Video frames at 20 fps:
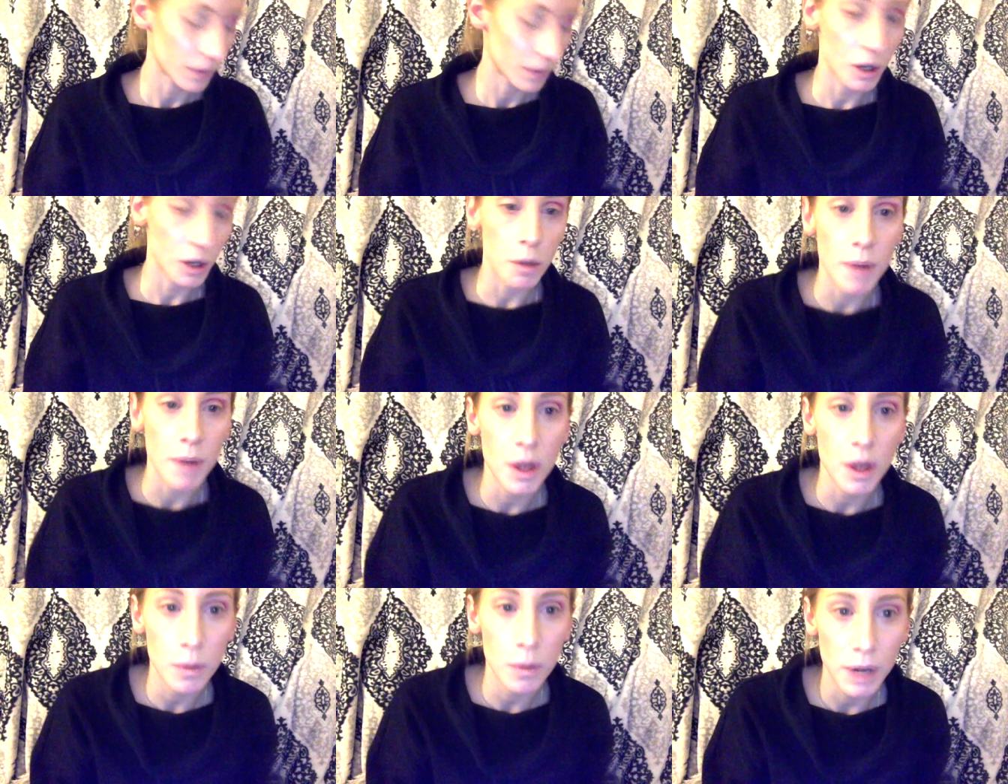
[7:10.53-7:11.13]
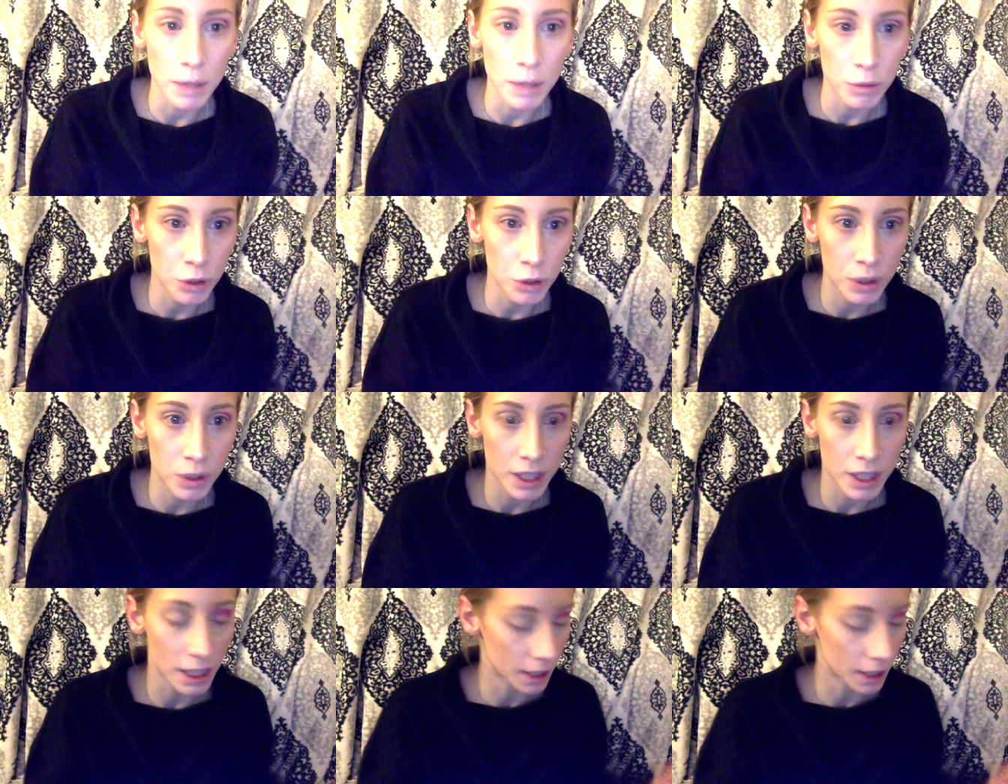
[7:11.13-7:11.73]
Oh, by the way, I'm
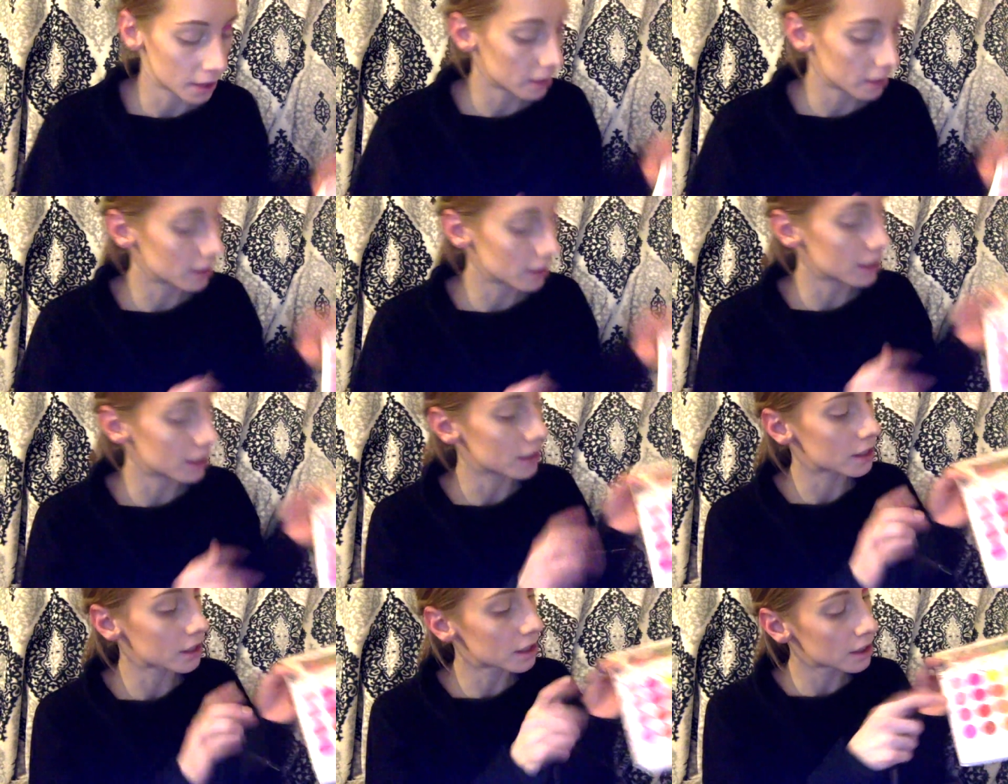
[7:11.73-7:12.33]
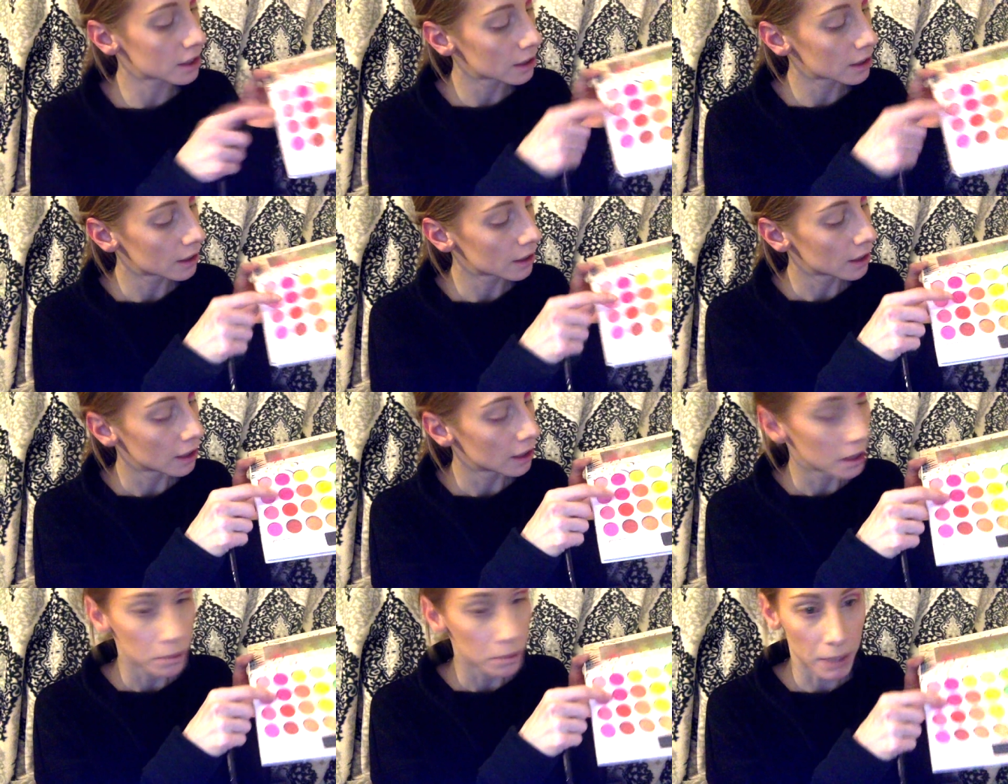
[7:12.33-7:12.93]
using this
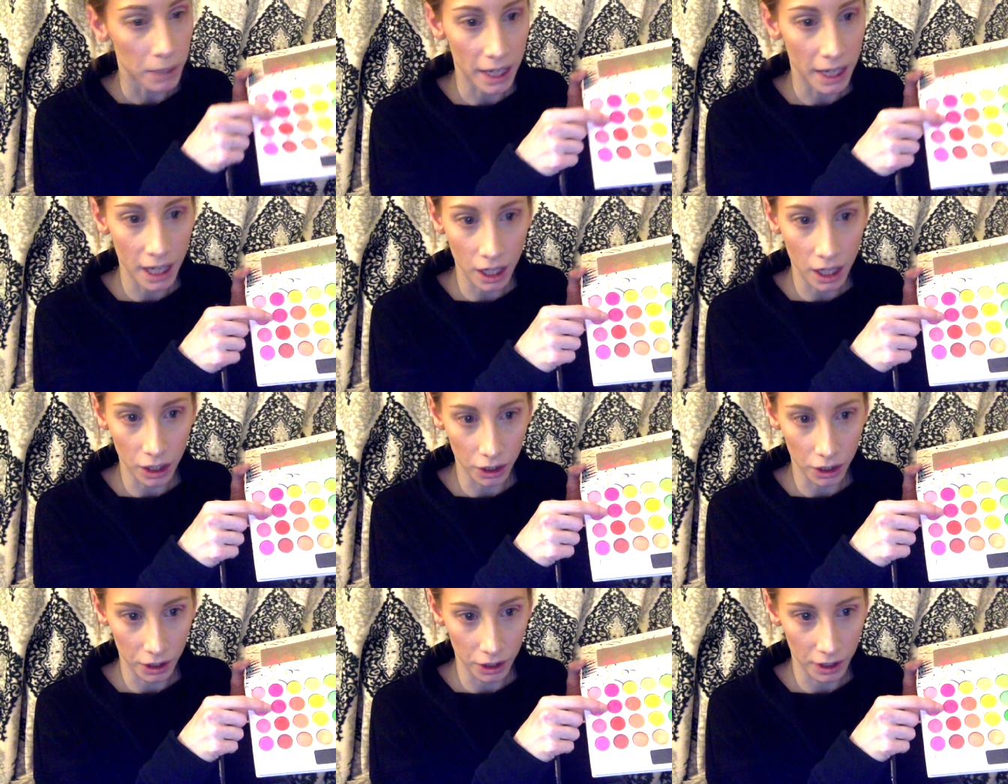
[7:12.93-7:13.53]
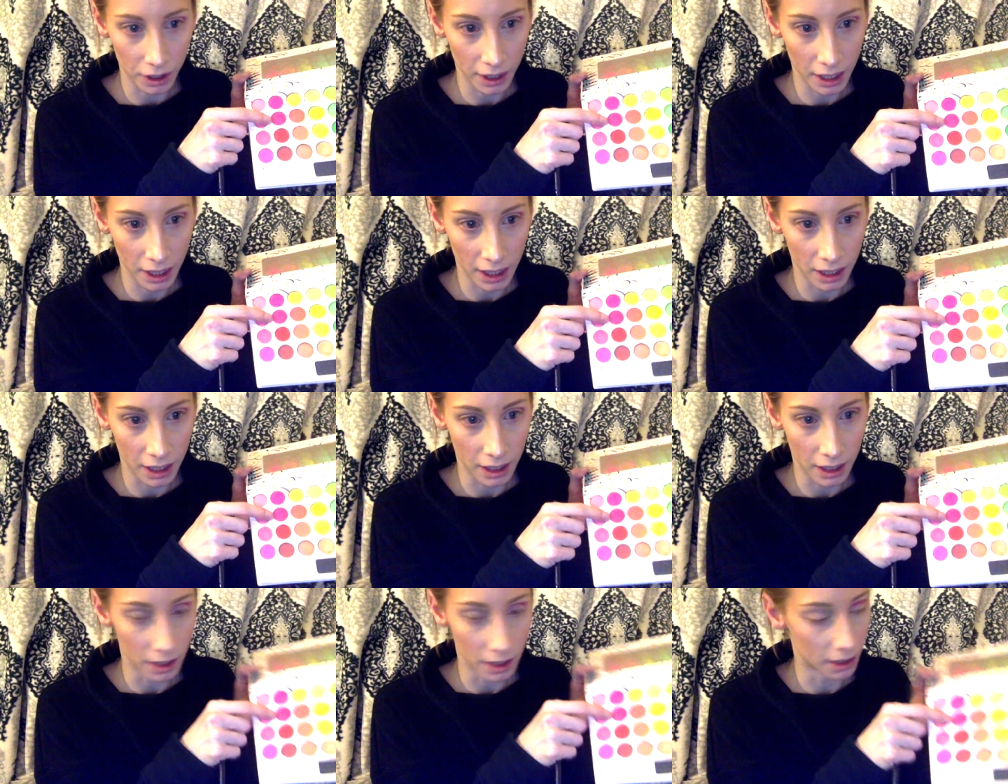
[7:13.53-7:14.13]
pink color
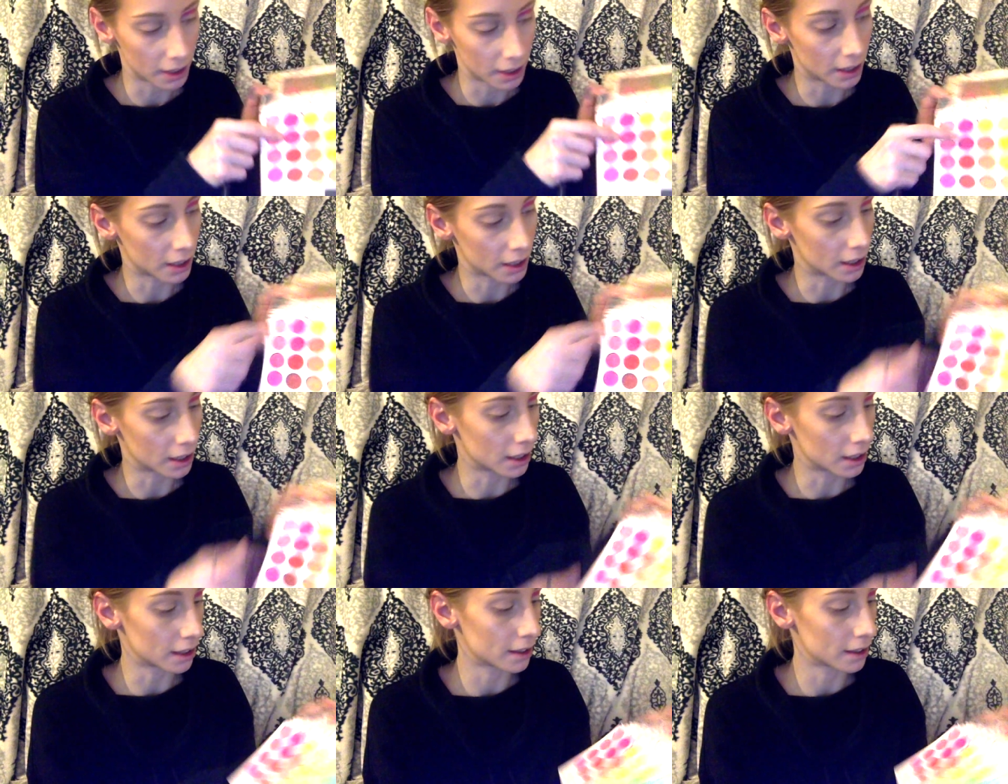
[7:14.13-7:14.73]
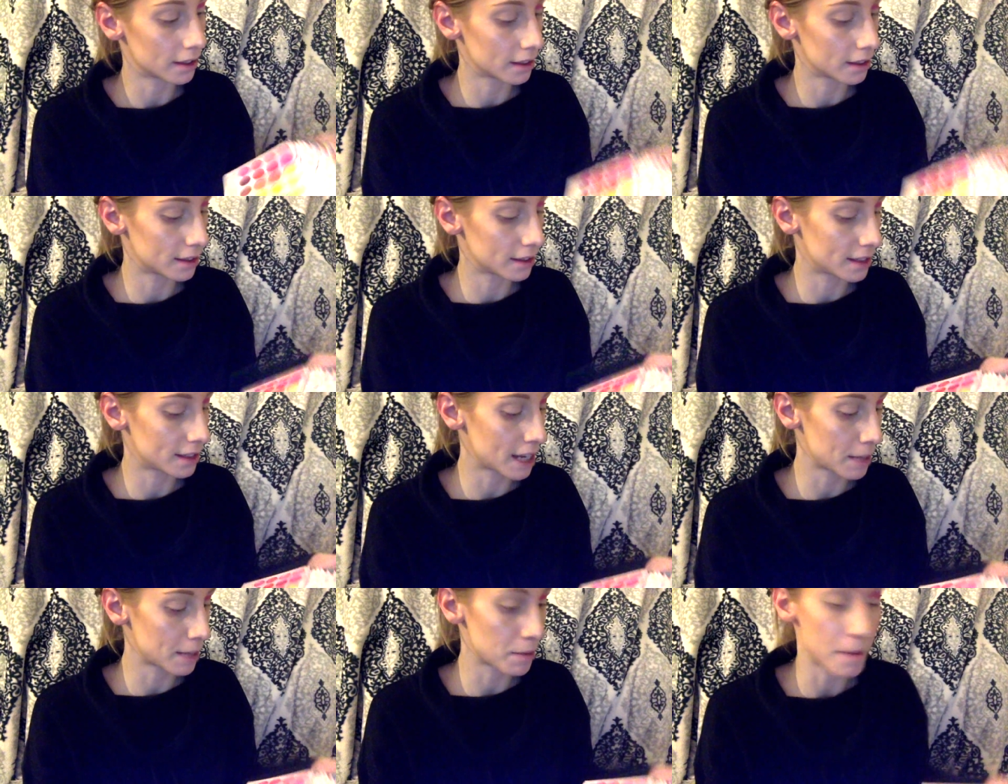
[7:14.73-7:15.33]
in the
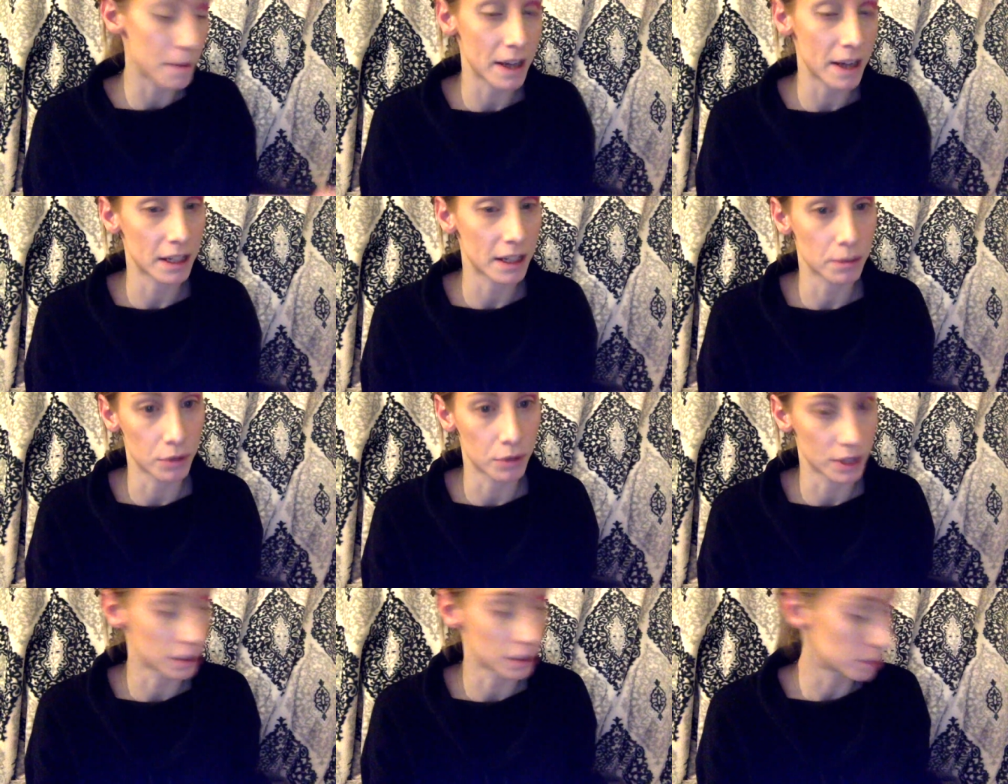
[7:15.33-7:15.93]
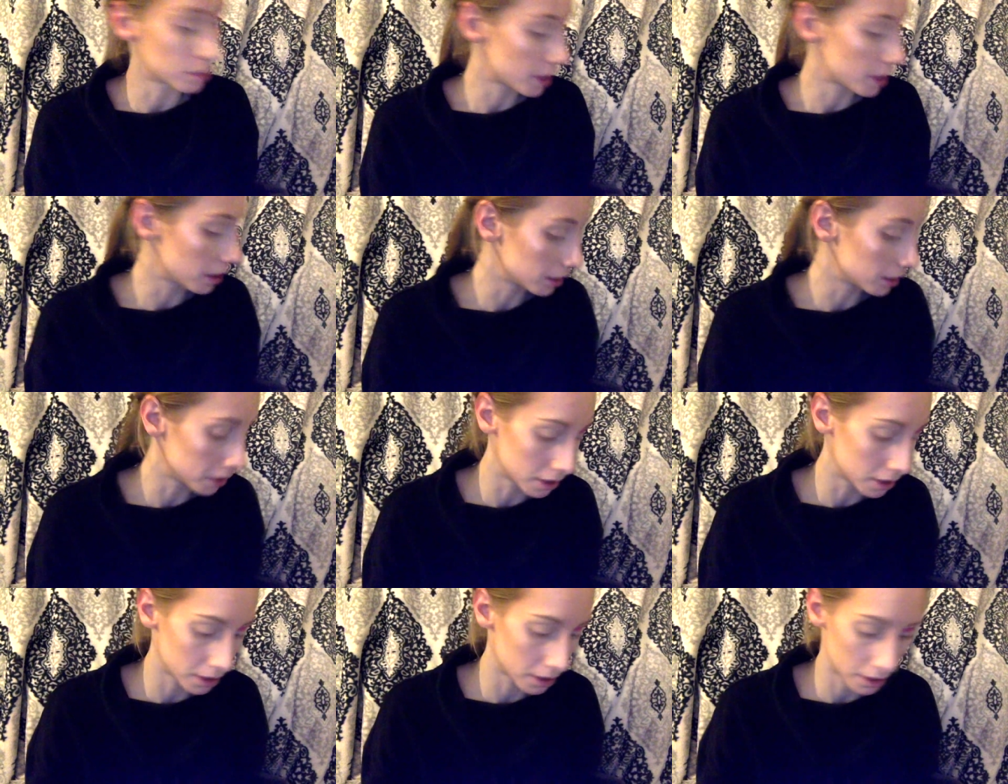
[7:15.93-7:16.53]
Take Me Back to Brazil palette.